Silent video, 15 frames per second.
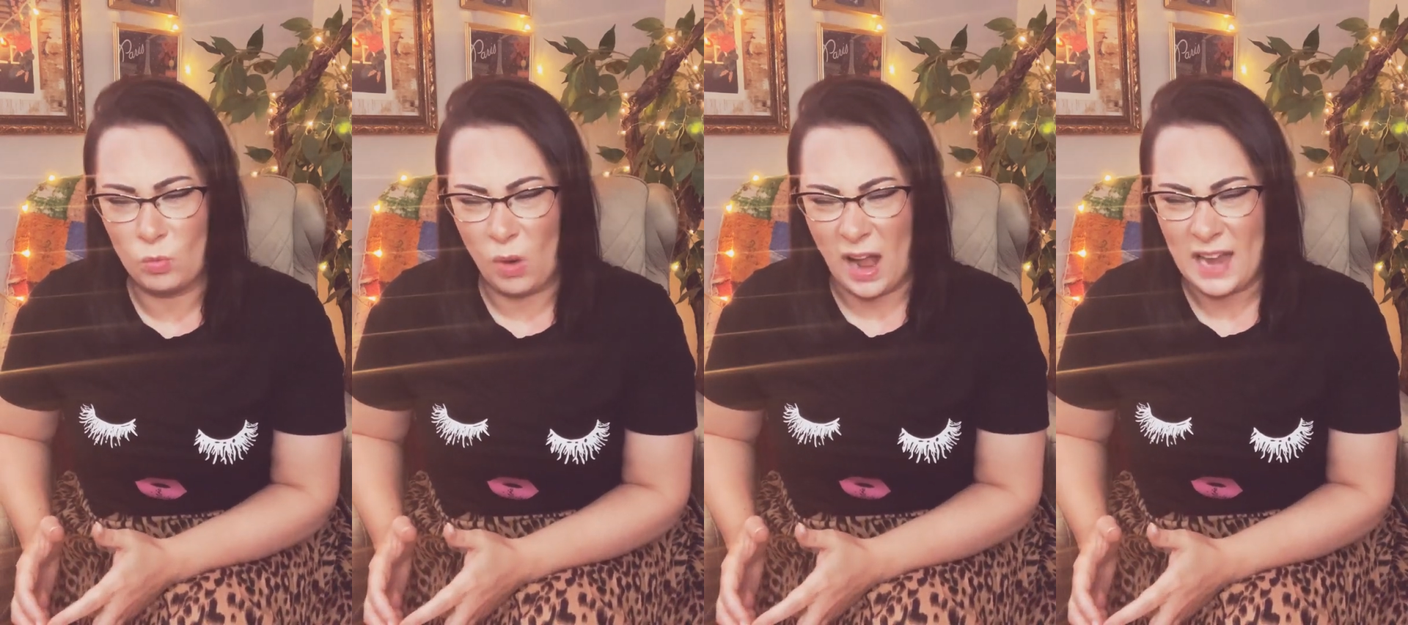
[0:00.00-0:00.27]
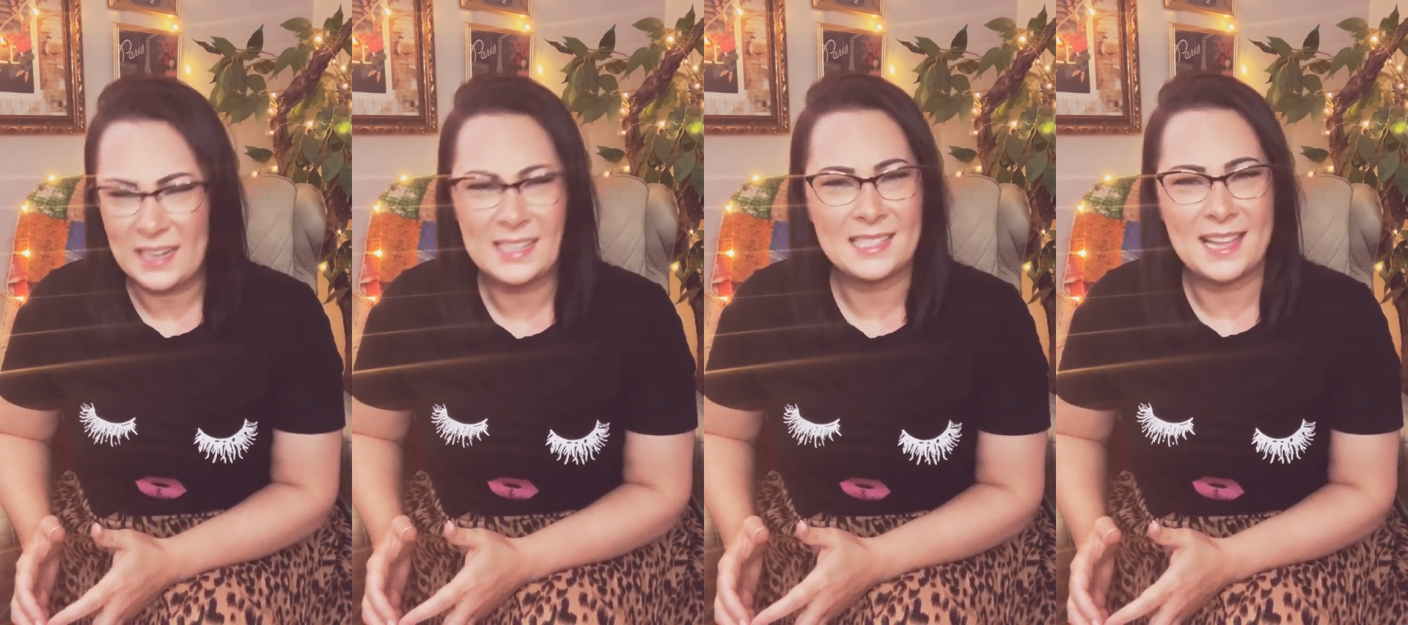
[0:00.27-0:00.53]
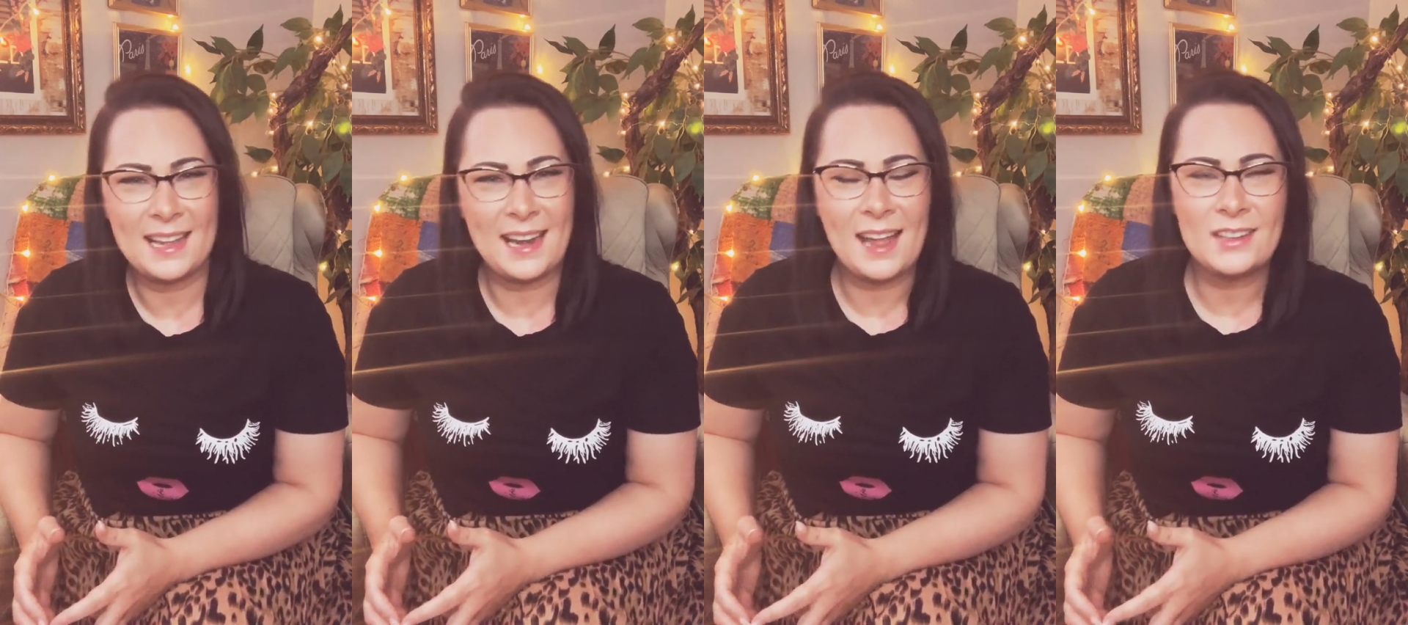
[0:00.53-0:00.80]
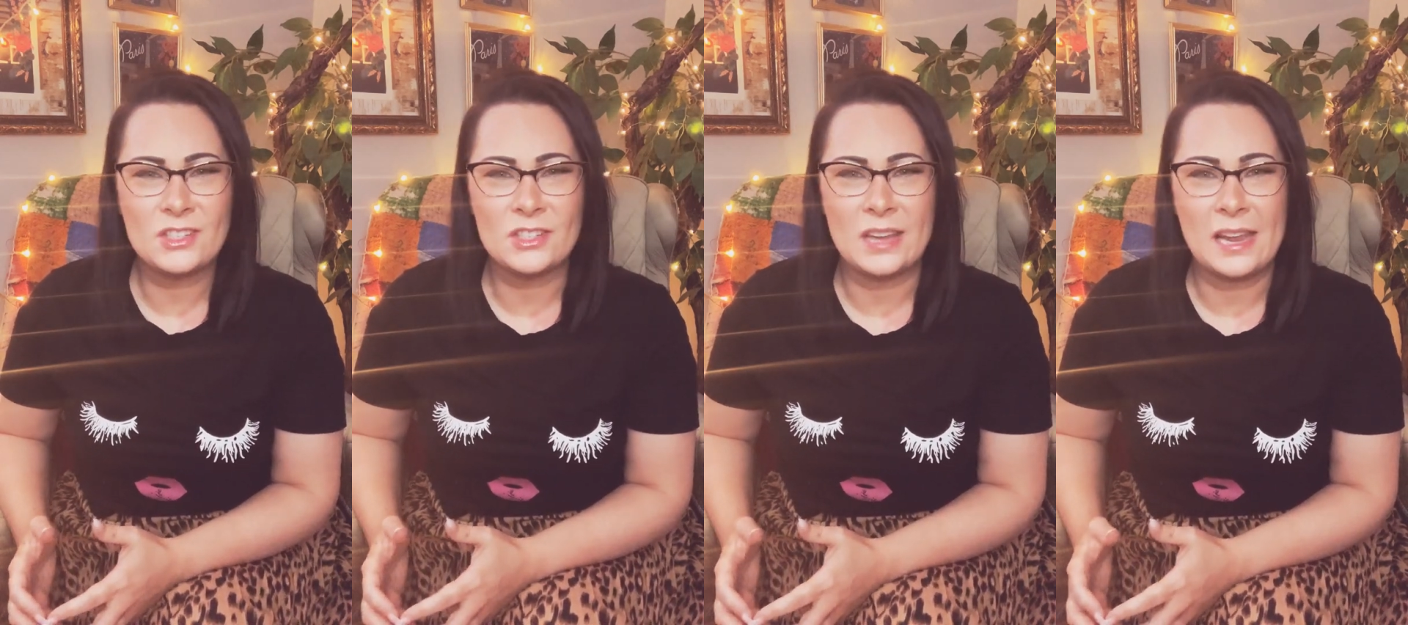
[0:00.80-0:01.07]
why does that
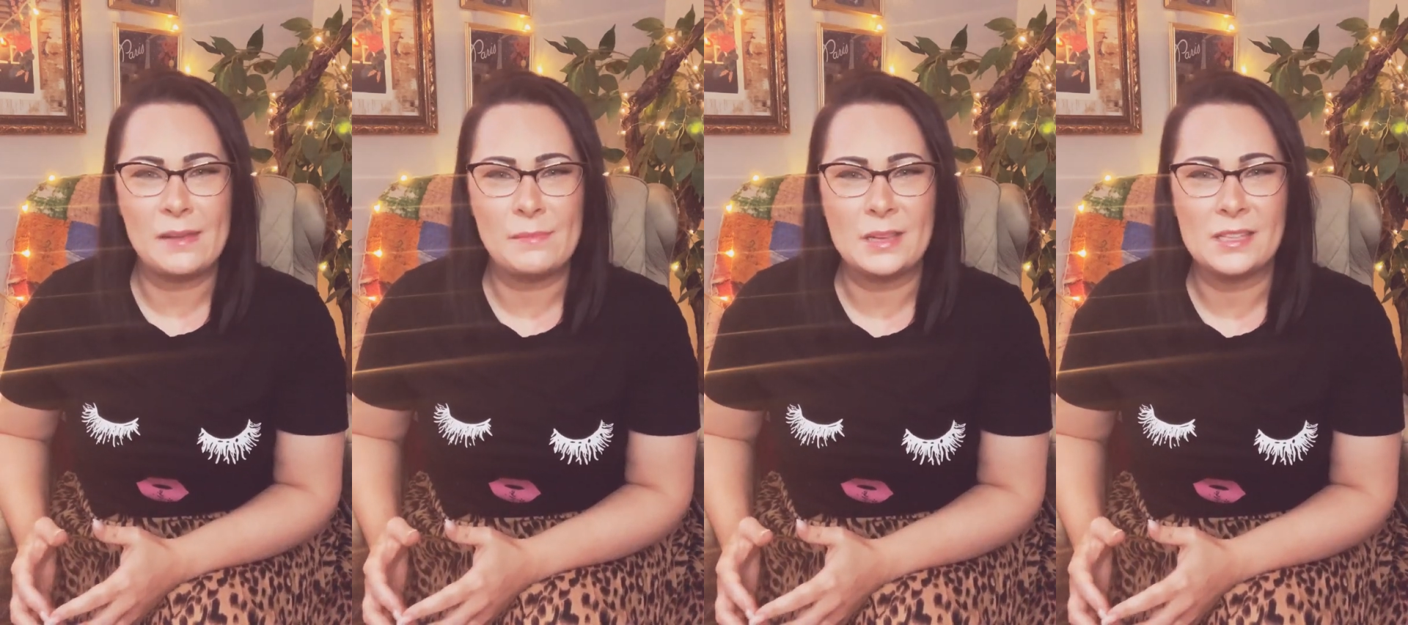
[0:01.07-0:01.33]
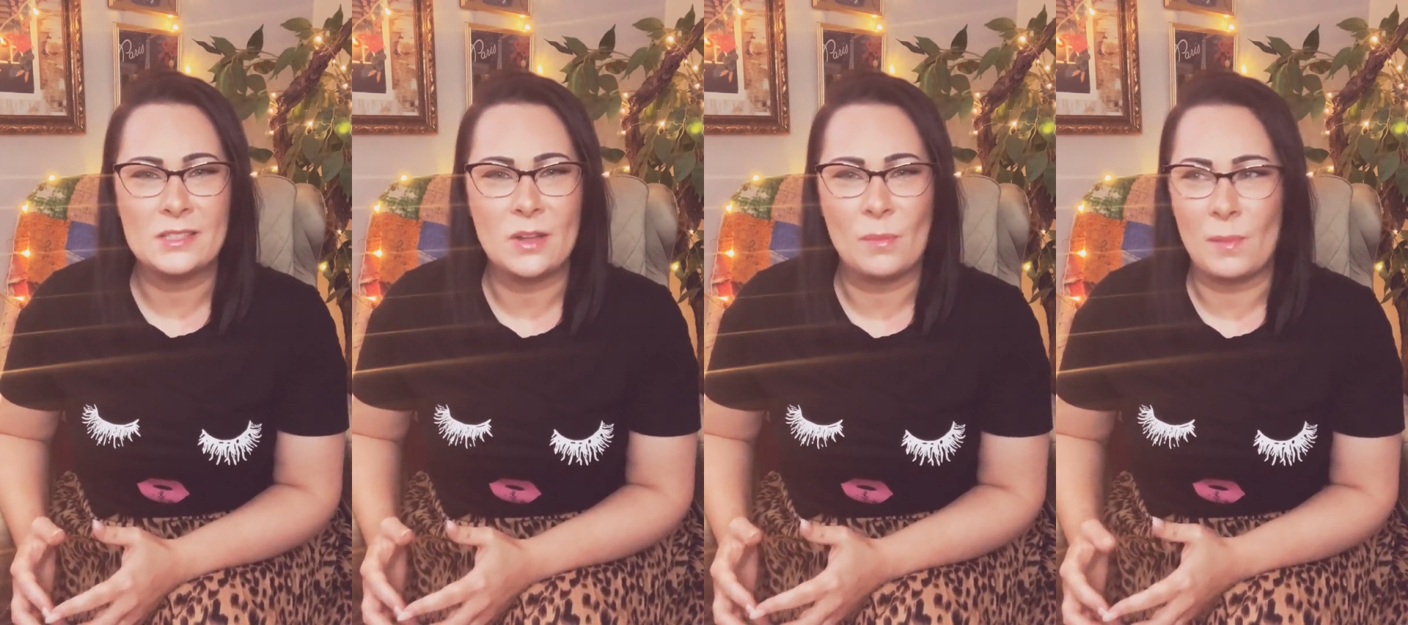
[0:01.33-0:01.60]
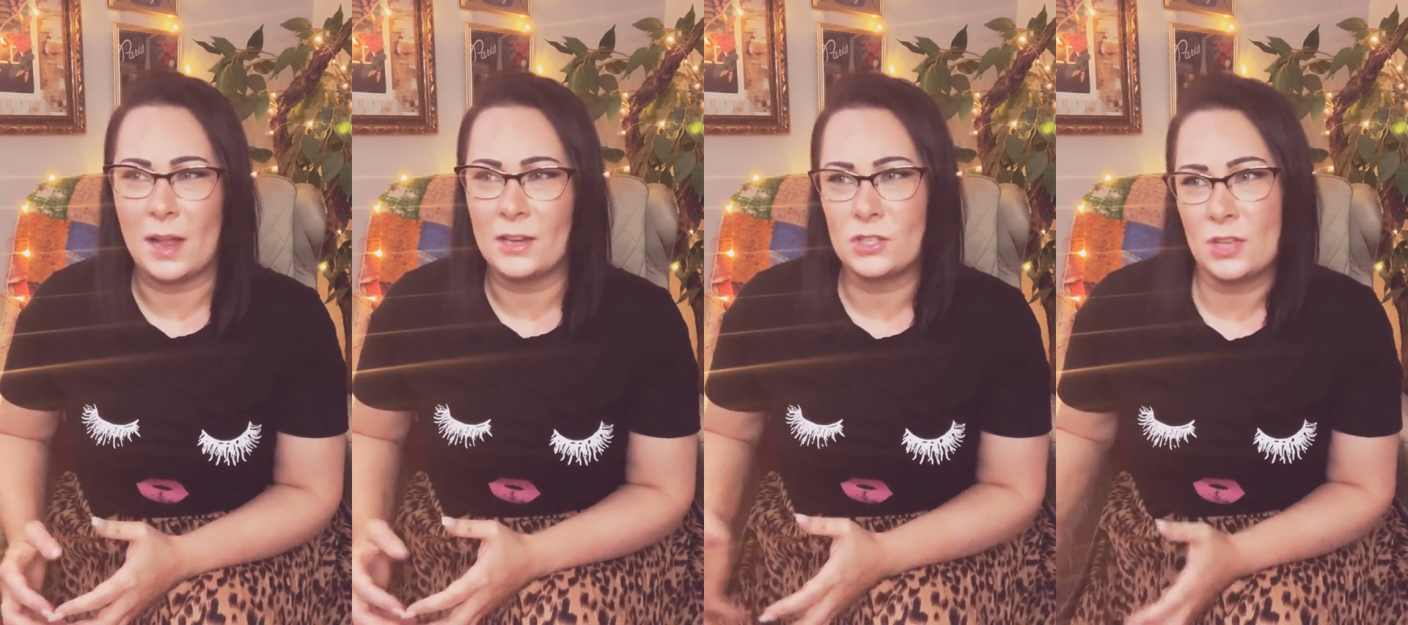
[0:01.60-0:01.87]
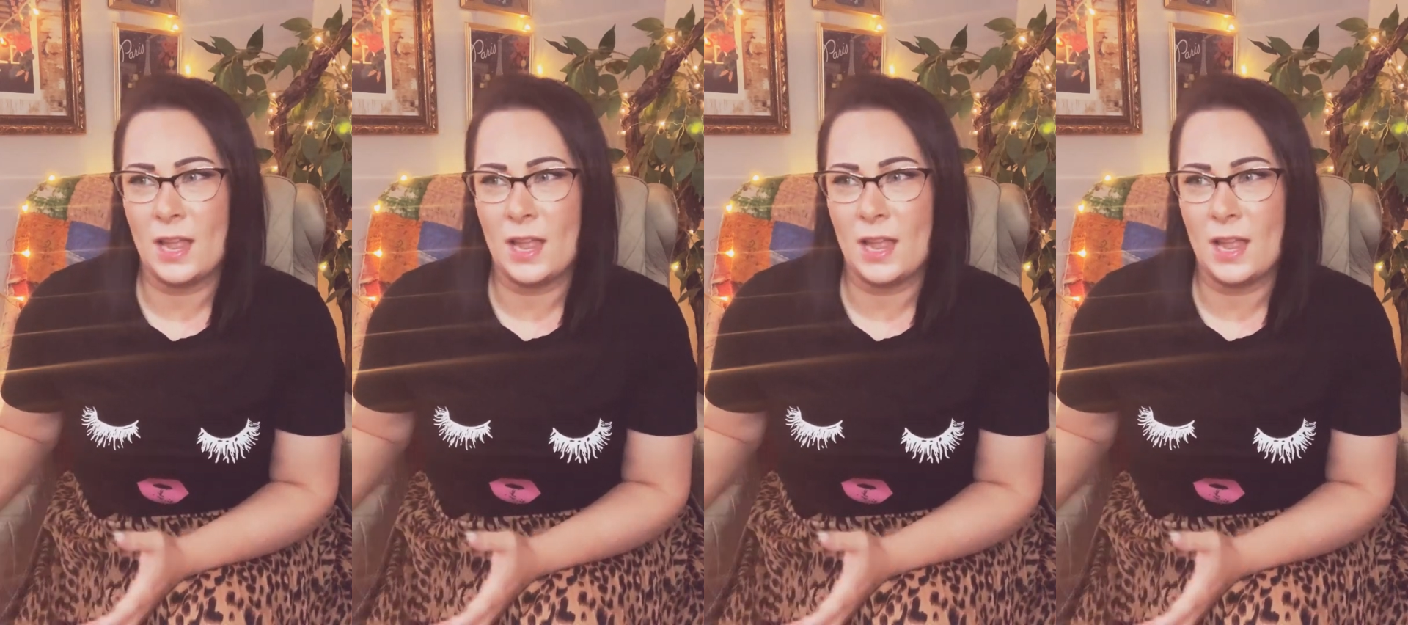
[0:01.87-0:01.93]
agitate me so much?